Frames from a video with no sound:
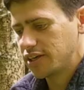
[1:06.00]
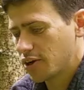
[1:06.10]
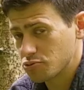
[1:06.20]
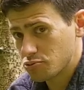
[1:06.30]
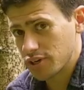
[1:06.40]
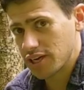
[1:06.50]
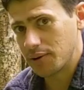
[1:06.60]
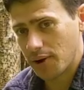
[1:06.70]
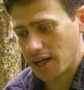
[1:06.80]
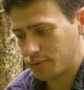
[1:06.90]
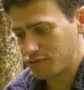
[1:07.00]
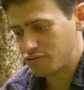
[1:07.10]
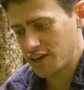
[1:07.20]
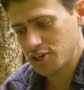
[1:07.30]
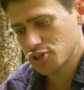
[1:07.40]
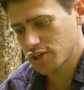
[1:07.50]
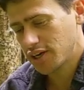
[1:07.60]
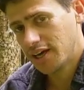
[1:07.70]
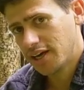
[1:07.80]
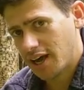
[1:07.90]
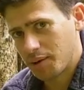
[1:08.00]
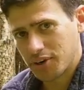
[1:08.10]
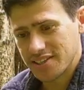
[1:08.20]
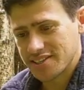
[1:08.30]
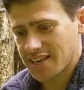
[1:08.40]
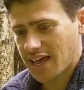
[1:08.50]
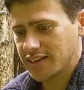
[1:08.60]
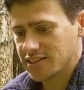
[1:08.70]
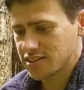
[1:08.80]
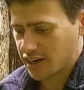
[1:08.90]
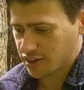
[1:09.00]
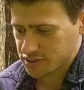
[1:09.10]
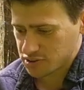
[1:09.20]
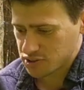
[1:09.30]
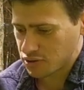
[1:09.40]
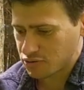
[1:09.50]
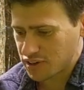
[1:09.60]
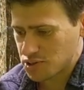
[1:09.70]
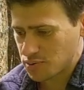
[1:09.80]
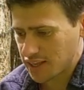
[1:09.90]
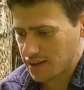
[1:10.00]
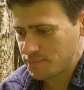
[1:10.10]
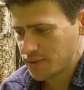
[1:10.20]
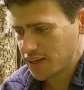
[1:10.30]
It goes really well with fish. I put it in salads, and I also stuff fish with it.